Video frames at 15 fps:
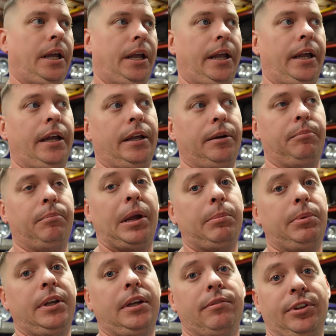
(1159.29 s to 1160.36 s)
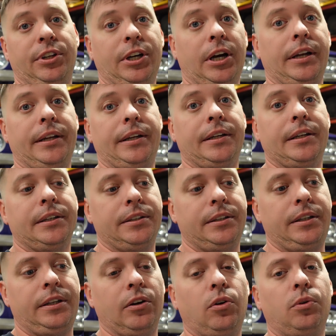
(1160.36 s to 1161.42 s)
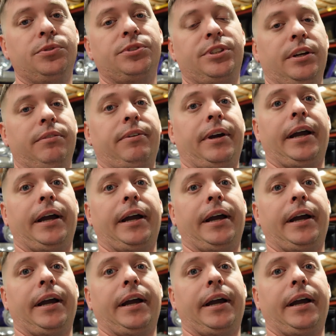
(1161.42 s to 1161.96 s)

and maybe even cutting the old stuff